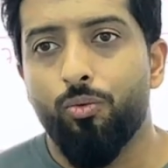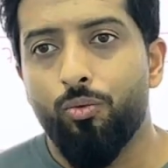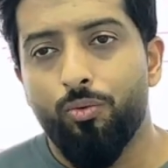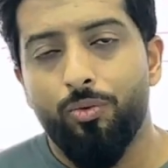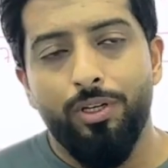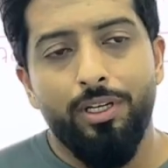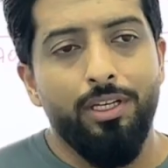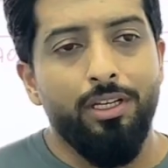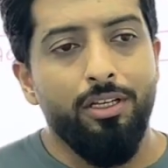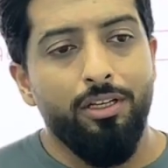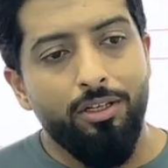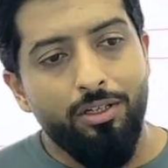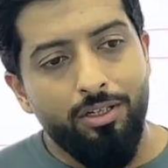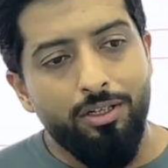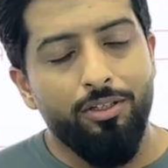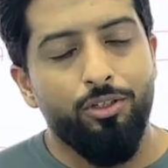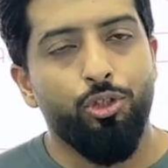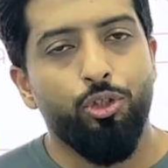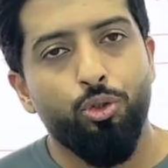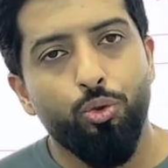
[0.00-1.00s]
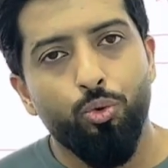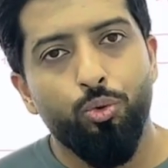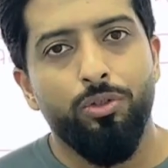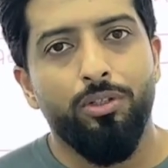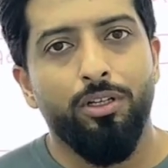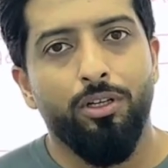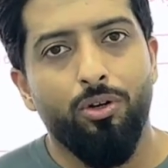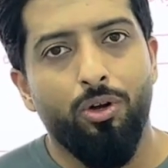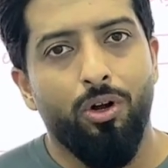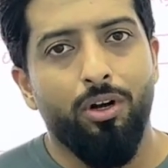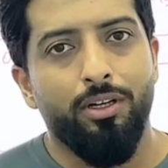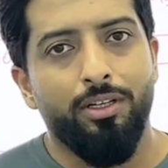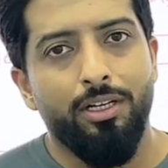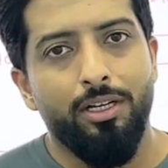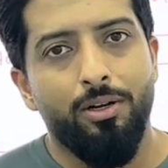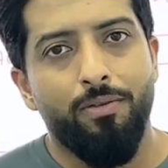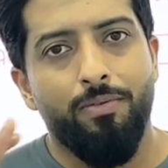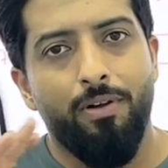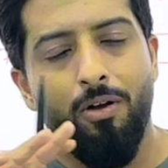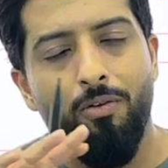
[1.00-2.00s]
reshoot the
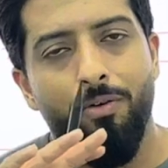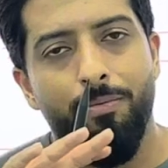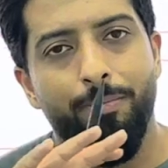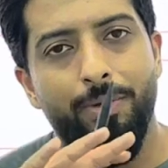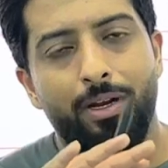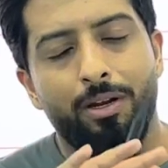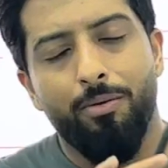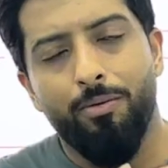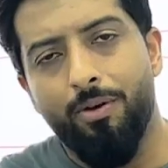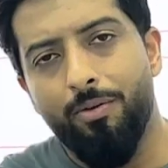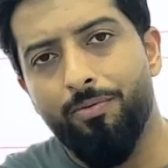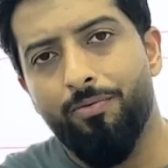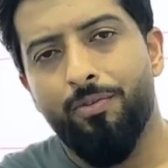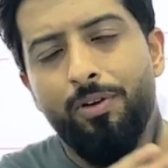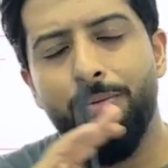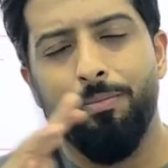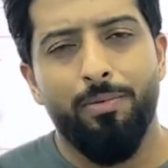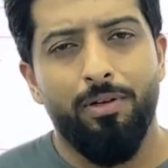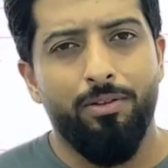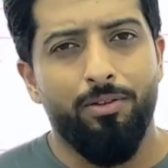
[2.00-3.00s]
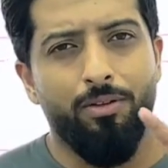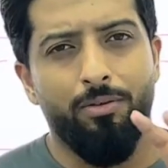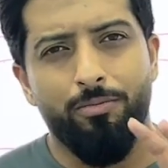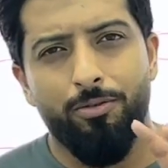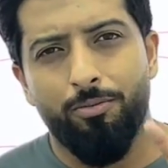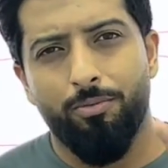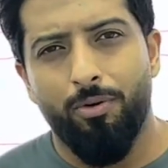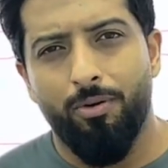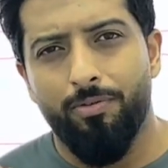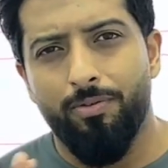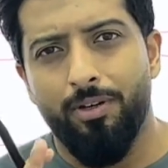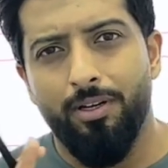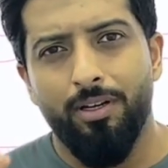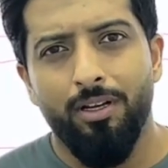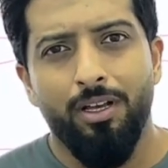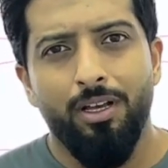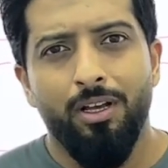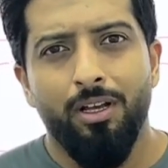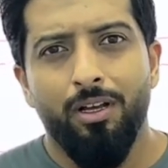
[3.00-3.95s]
content of how I made around 3 million dirhams profit